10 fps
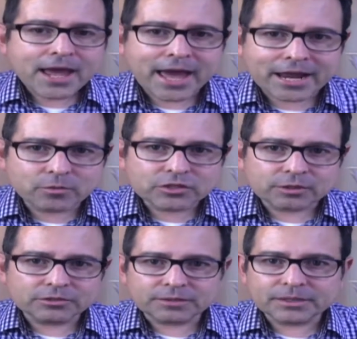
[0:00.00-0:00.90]
and I wish
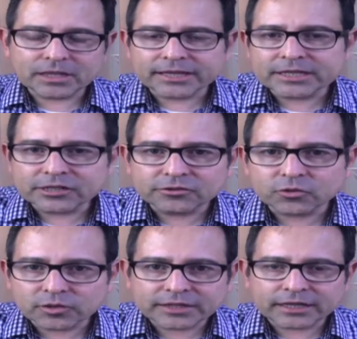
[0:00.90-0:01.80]
there was something like it here in
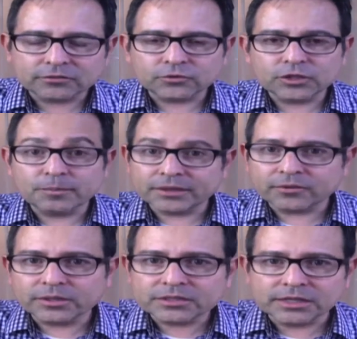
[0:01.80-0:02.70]
Northern California, but
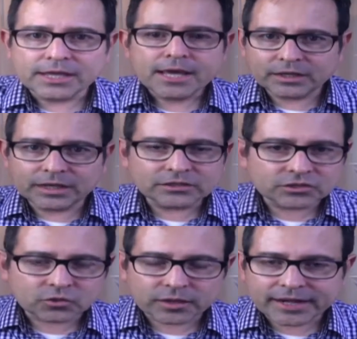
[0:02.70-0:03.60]
there isn't. It's a
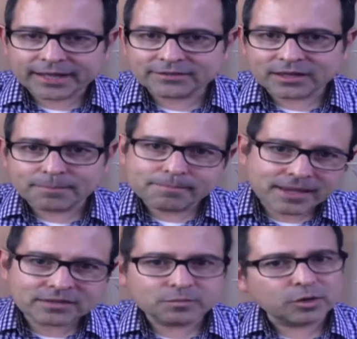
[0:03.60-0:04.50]
store that has
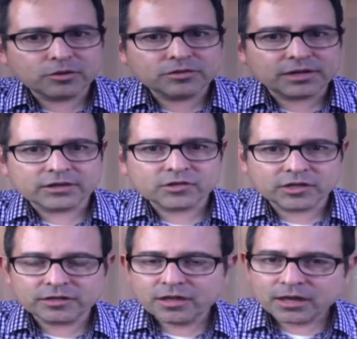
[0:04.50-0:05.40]
amazing produce
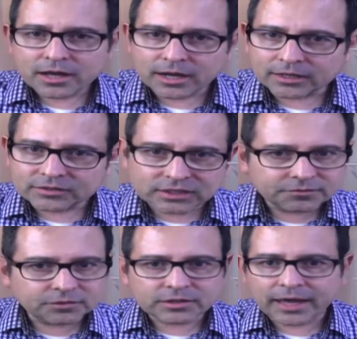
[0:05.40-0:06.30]
section,
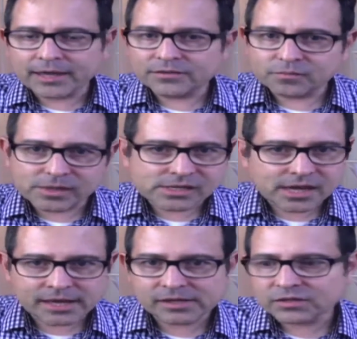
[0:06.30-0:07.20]
seafood case, meat
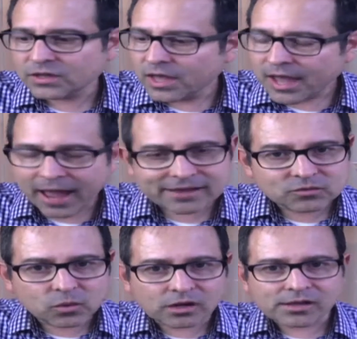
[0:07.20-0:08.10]
case,
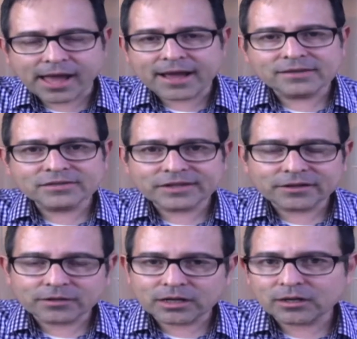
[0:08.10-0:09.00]
as well as
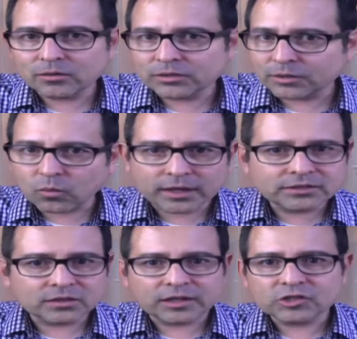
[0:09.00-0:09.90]
their wine
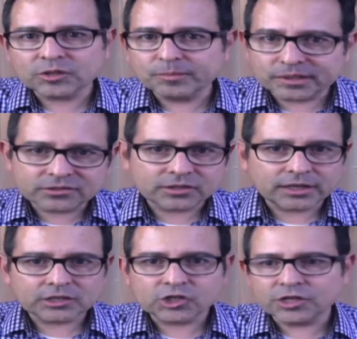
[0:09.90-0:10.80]
selection, beer
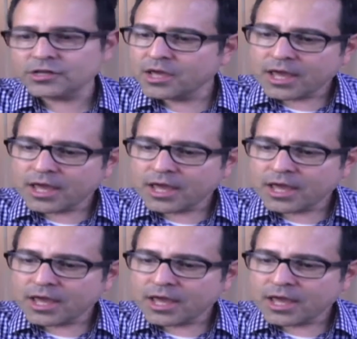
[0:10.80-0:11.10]
selection,